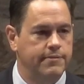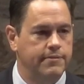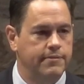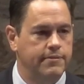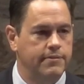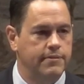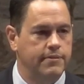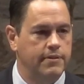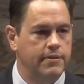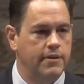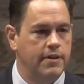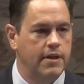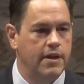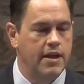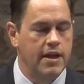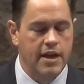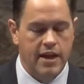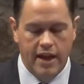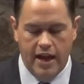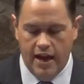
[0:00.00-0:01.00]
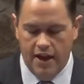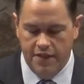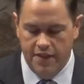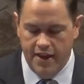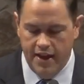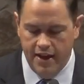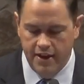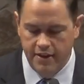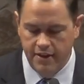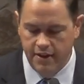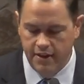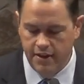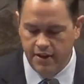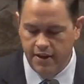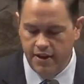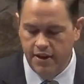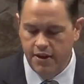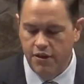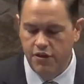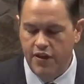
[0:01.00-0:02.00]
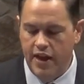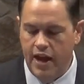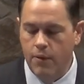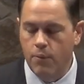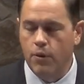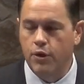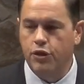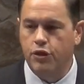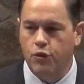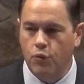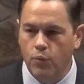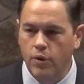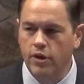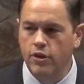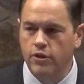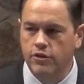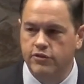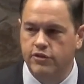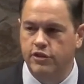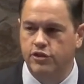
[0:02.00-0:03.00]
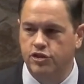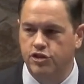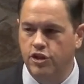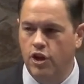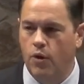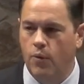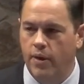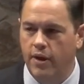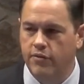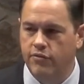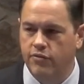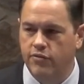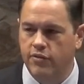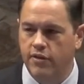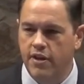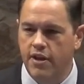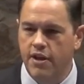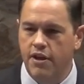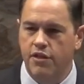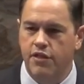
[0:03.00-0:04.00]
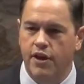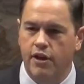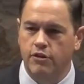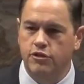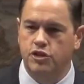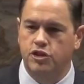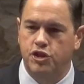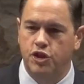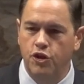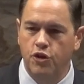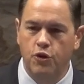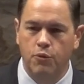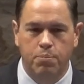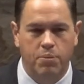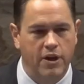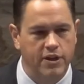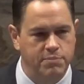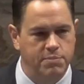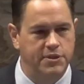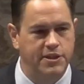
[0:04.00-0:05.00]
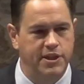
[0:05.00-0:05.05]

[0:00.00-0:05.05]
And then they were thrilled to show us their two Presbyterian churches